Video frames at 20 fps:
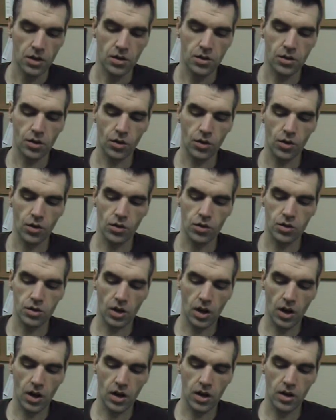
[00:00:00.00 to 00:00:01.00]
So those
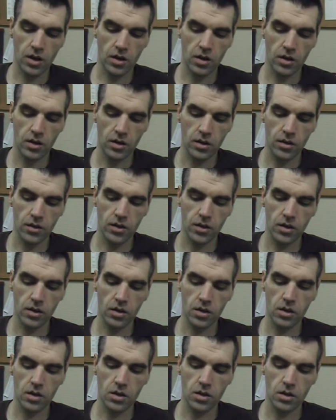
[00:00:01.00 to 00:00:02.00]
are
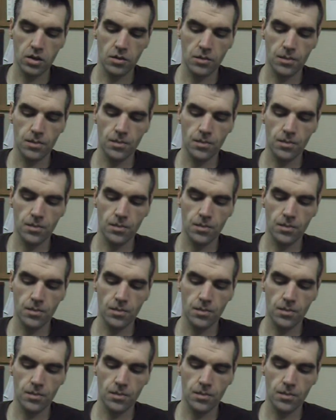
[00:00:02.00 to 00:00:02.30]
the